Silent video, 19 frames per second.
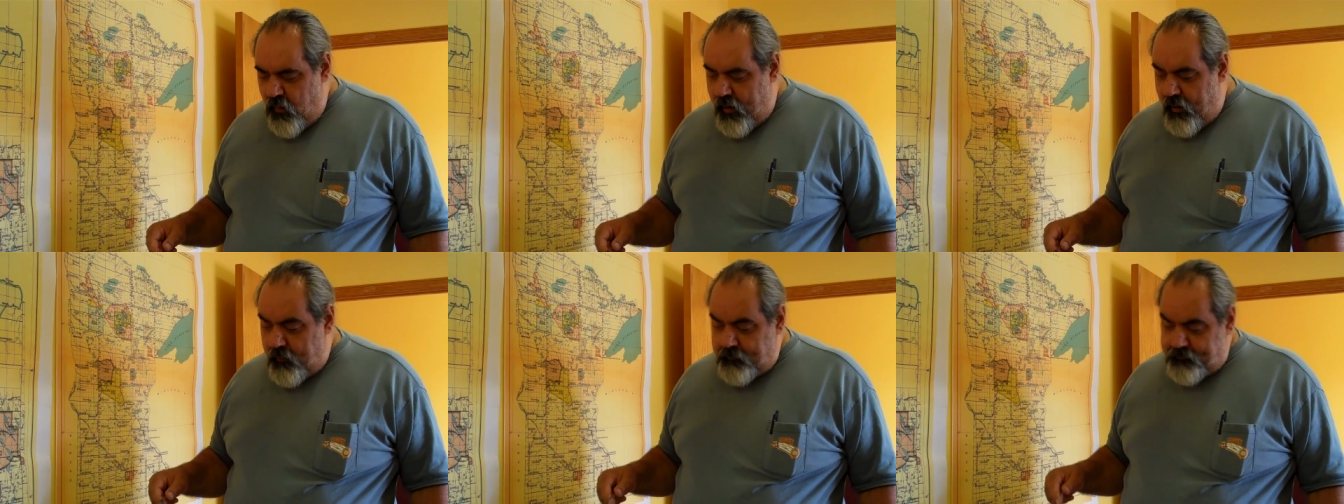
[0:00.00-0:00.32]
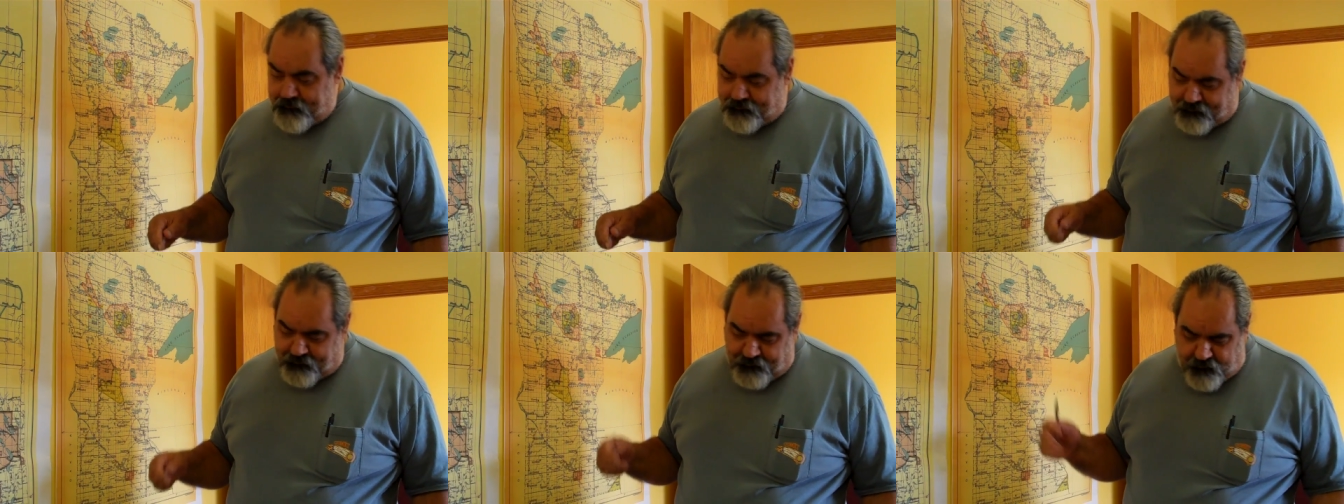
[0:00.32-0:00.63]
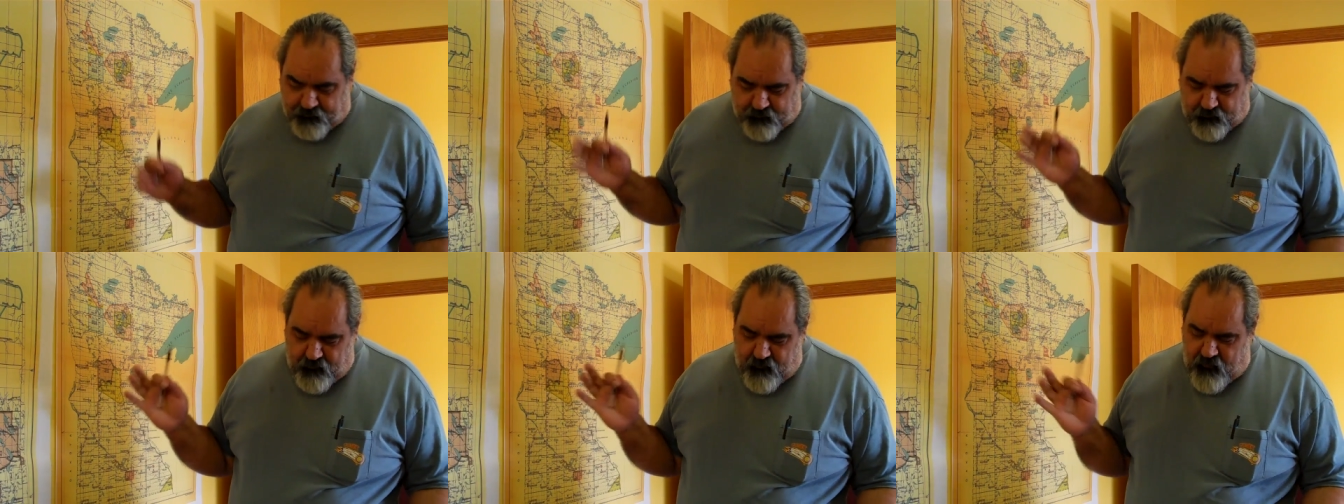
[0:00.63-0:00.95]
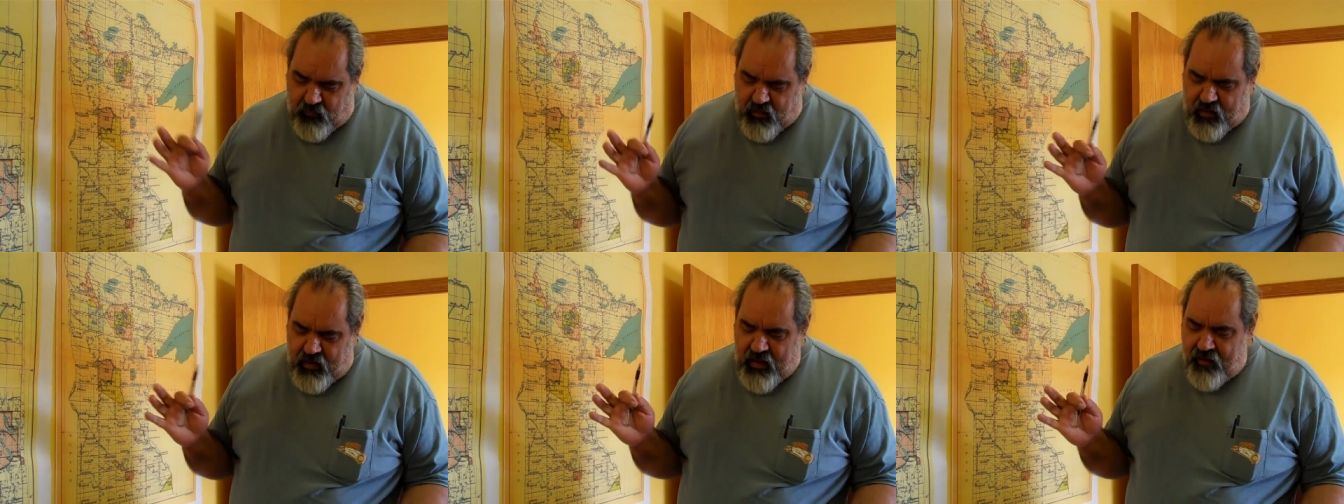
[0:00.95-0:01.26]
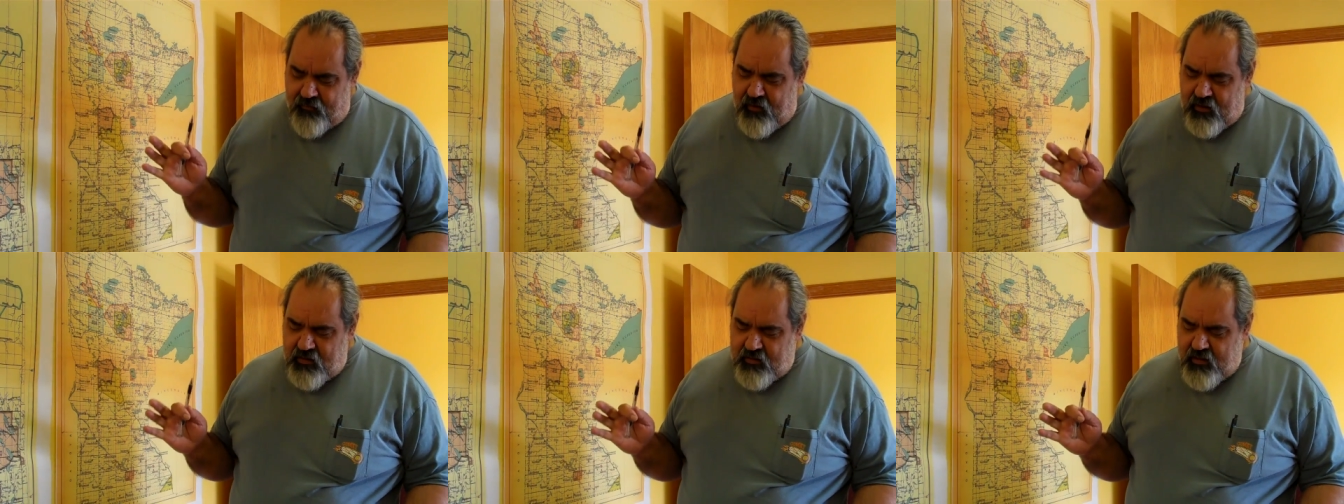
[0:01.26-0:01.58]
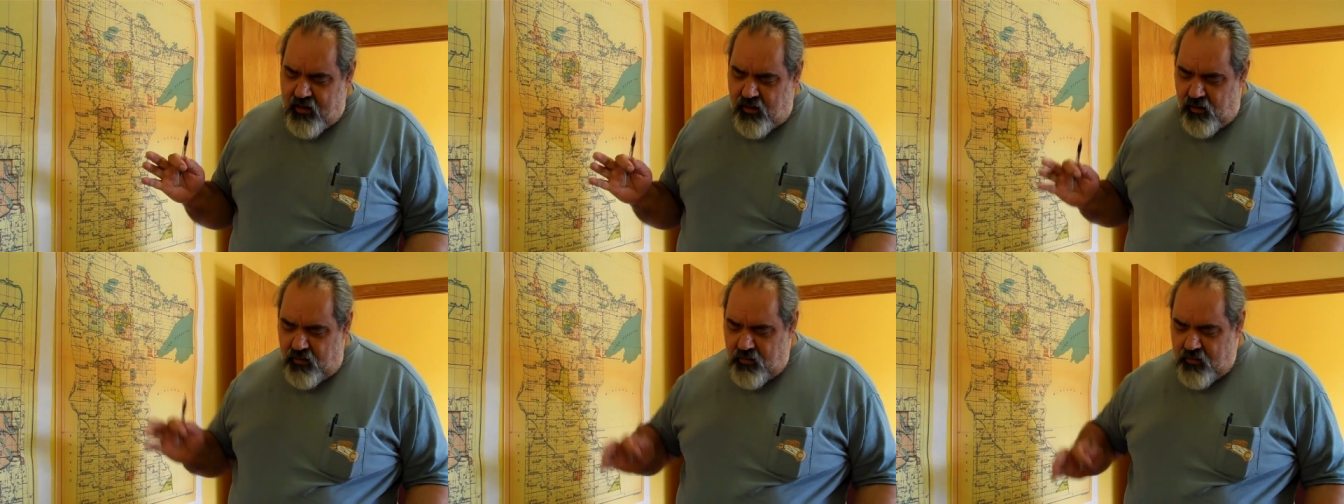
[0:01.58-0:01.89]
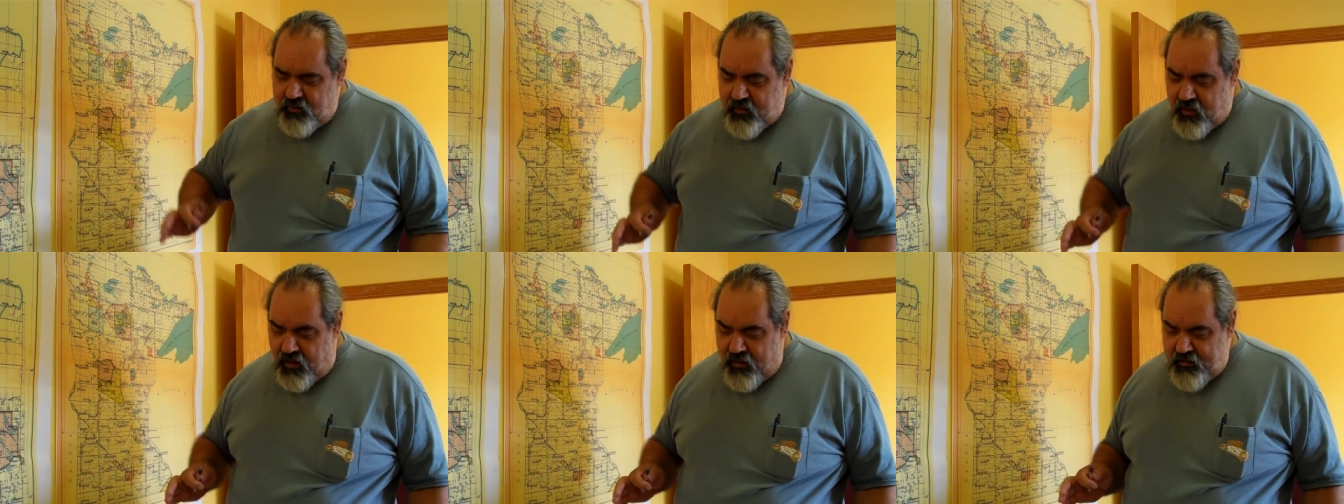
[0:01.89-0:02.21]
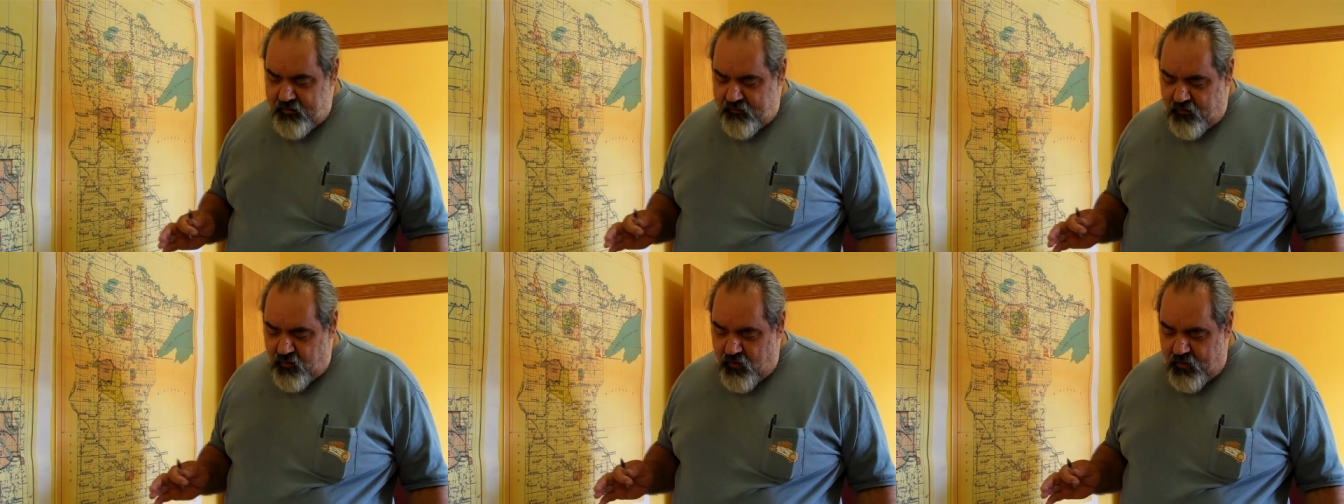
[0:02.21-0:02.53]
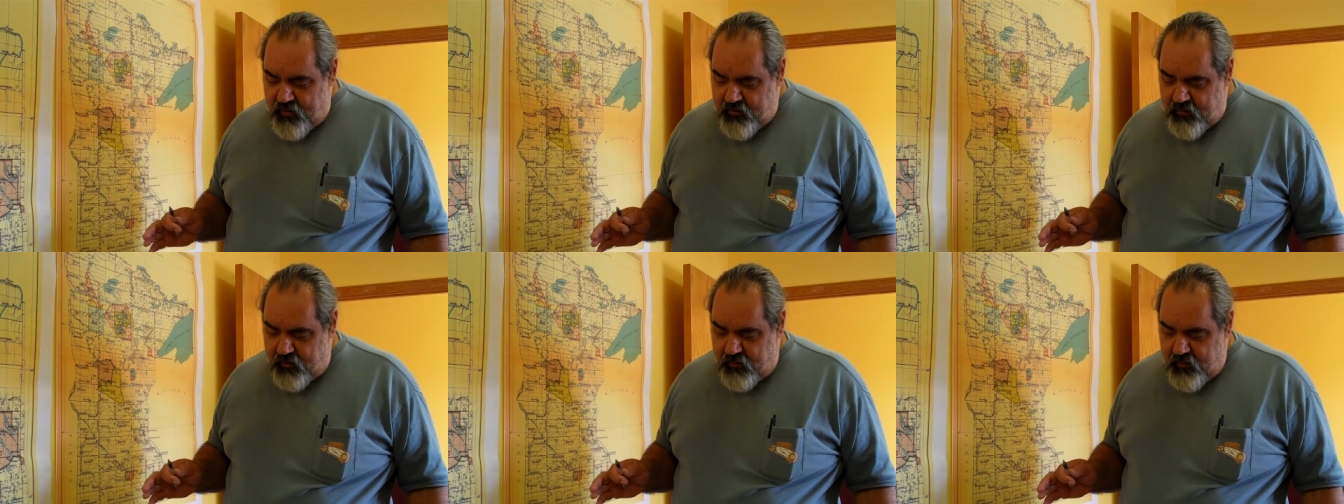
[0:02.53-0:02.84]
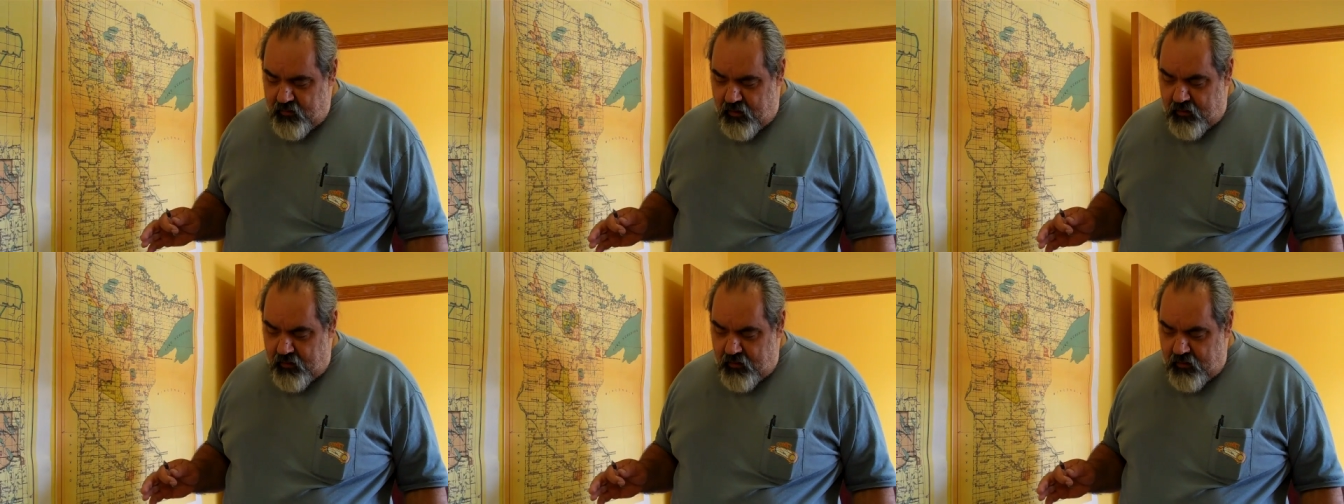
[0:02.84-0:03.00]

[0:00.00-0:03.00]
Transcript: Well, having said all those kinds of crazy